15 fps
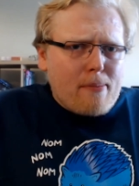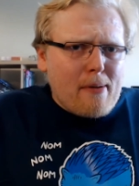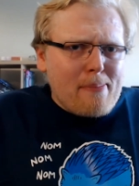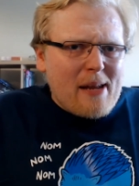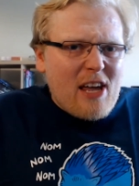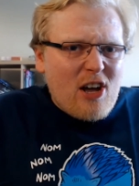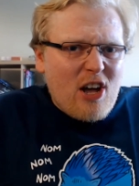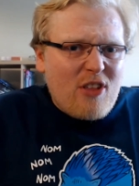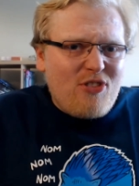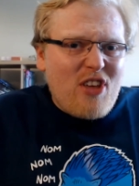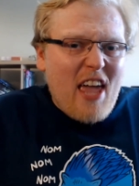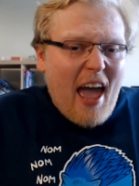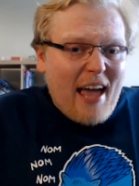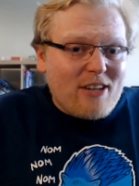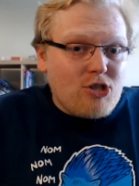heard the
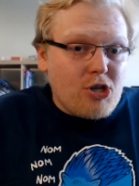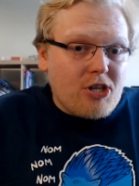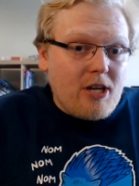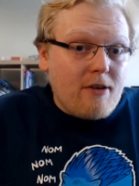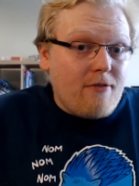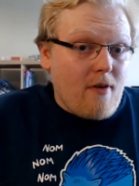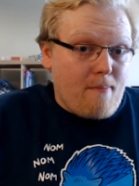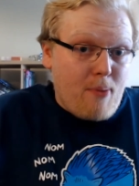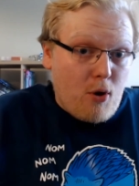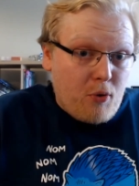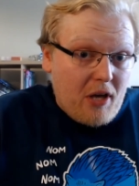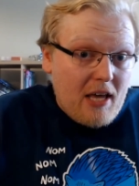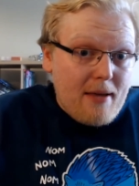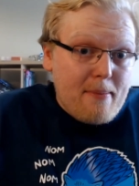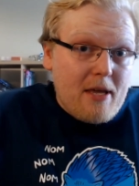adjective
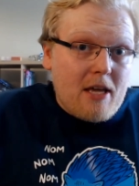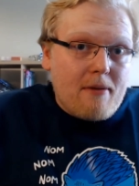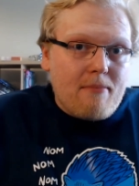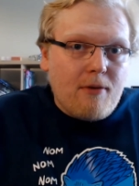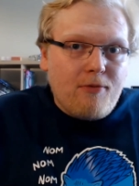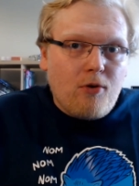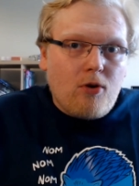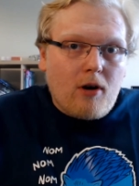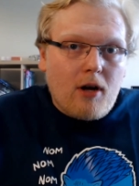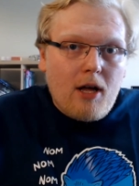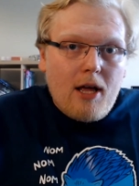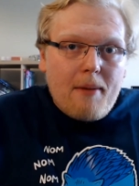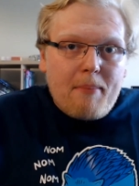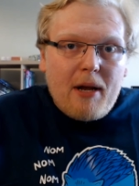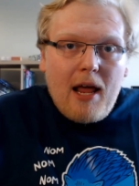Bohemian before,
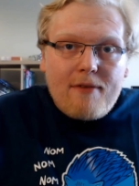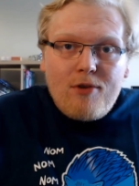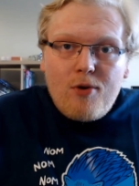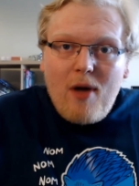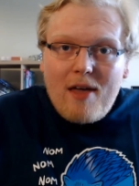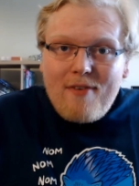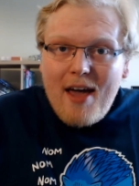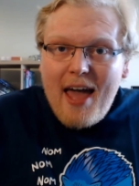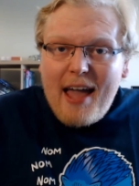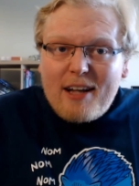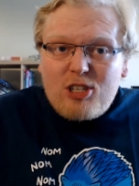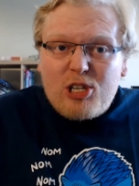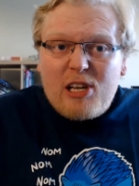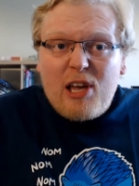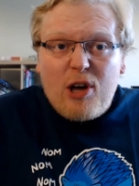but have you ever
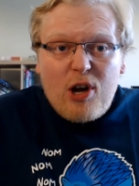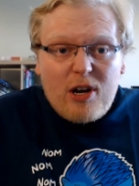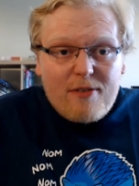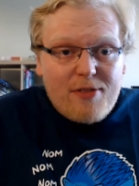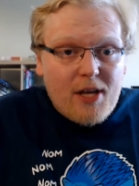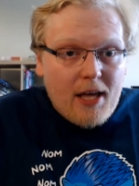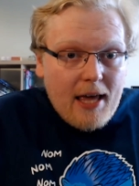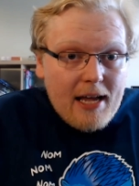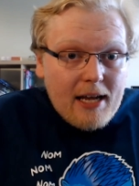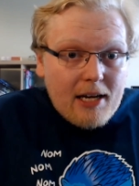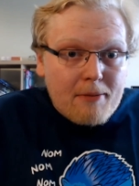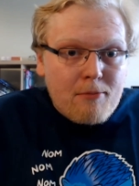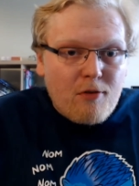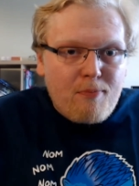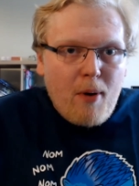actually heard of the
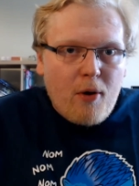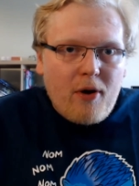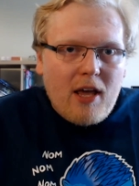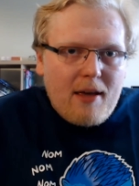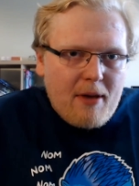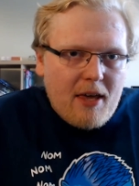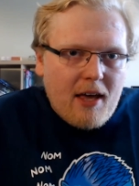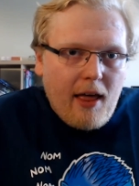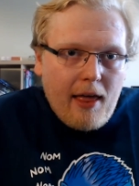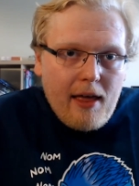Kingdom of Bohemia?